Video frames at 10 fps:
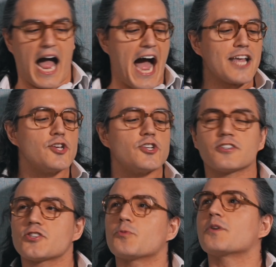I
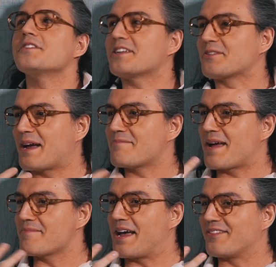just swirl it around
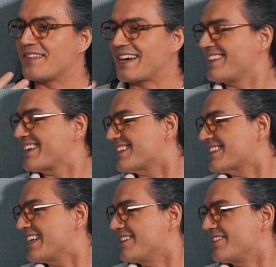my mouth, and I like the tingle,